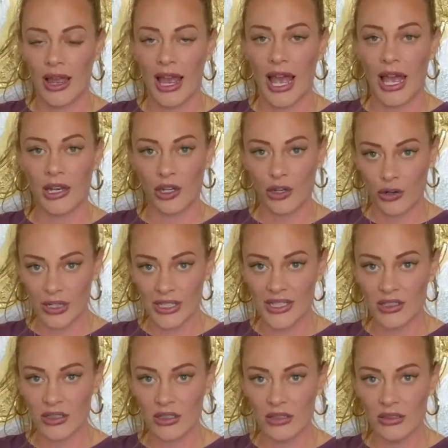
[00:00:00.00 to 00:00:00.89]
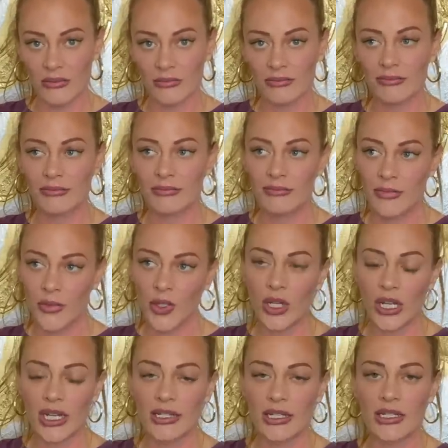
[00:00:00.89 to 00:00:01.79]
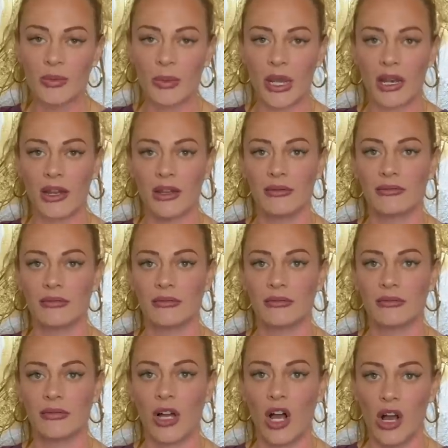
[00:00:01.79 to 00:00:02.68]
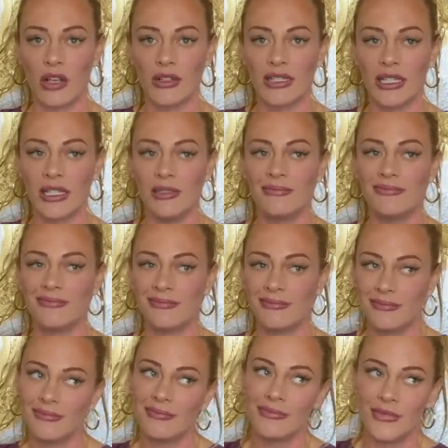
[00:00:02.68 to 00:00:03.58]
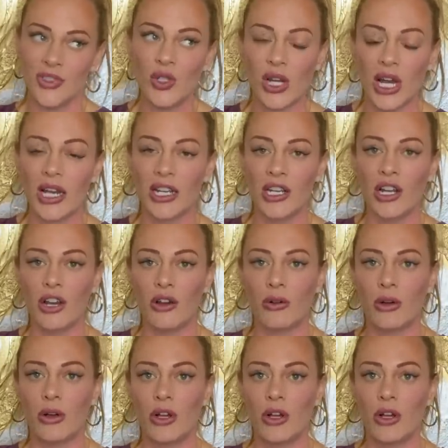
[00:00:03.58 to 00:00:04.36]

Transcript: And a Crystal, you can anticipate it. Halsey, you kind of know.